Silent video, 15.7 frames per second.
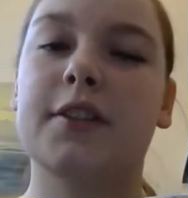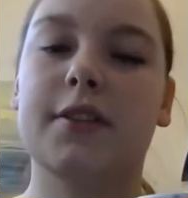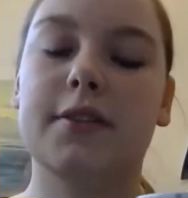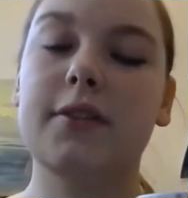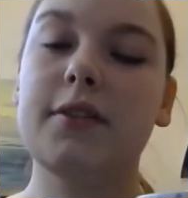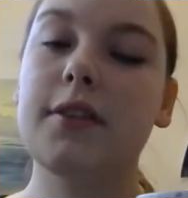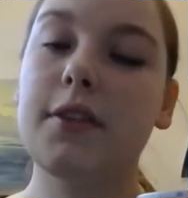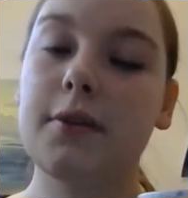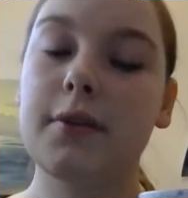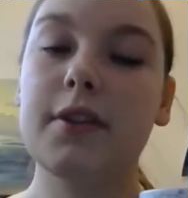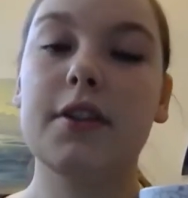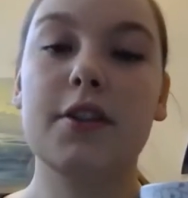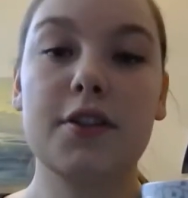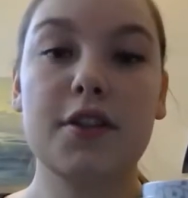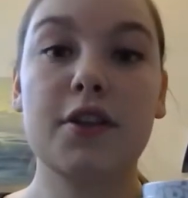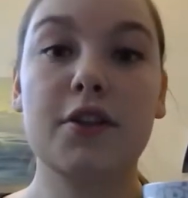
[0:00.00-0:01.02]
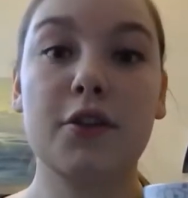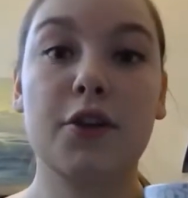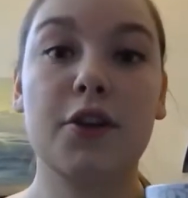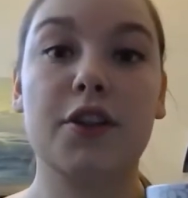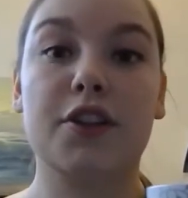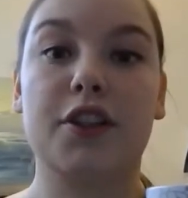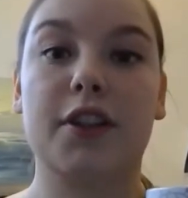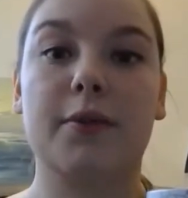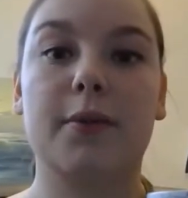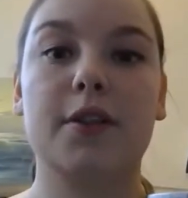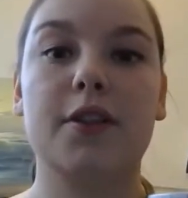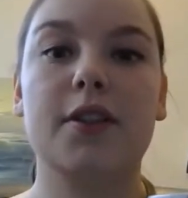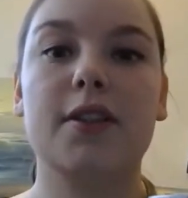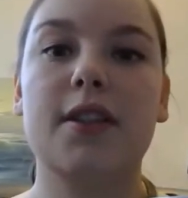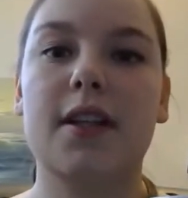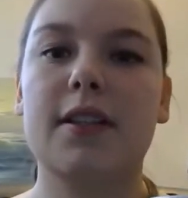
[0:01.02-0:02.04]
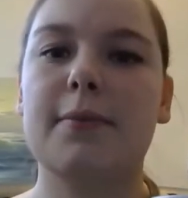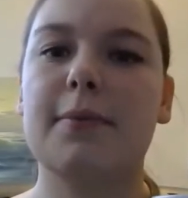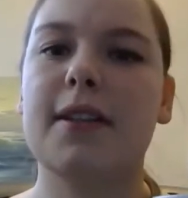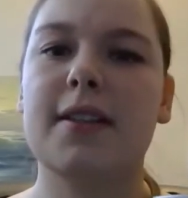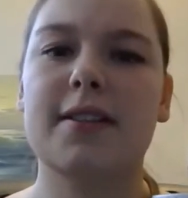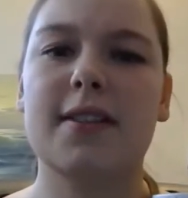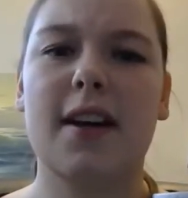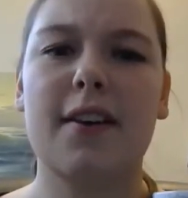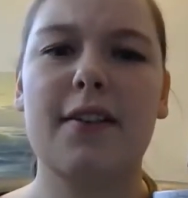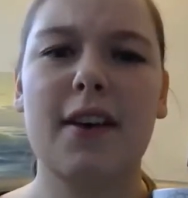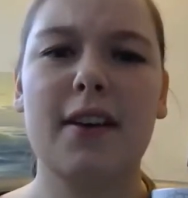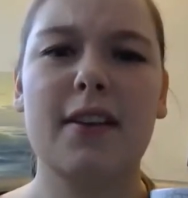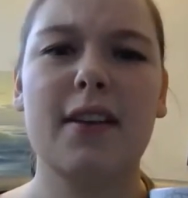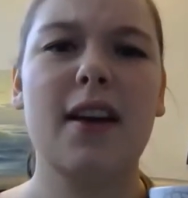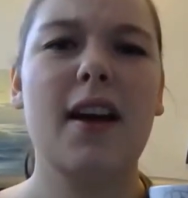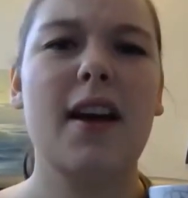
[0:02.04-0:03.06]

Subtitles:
and he is encouraging, which is nice because I've